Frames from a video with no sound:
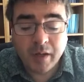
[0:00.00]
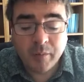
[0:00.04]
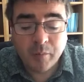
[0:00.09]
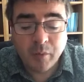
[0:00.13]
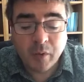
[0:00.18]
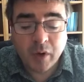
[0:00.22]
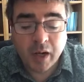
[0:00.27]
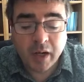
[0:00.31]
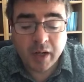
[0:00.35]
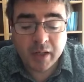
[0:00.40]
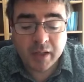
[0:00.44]

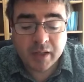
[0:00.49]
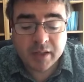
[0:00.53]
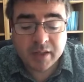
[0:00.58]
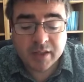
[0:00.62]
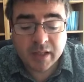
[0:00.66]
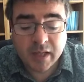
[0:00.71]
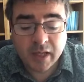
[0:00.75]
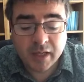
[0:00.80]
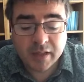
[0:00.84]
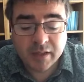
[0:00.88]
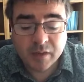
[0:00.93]
miraculous
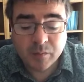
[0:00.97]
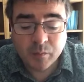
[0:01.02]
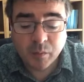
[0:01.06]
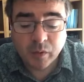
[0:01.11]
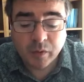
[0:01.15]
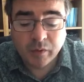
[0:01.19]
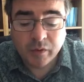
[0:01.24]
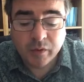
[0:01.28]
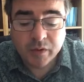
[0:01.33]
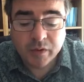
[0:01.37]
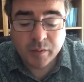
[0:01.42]
signs and
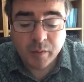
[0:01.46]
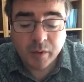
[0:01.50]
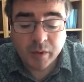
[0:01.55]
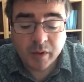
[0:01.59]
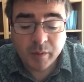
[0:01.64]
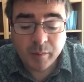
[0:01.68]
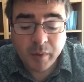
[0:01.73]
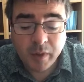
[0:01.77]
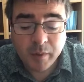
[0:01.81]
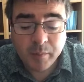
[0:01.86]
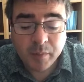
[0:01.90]
wonders among
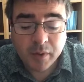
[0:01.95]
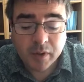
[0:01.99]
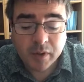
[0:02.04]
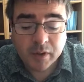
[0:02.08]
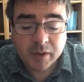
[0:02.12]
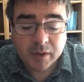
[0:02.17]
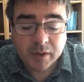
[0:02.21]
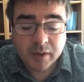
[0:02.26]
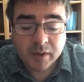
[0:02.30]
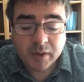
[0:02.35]
the people.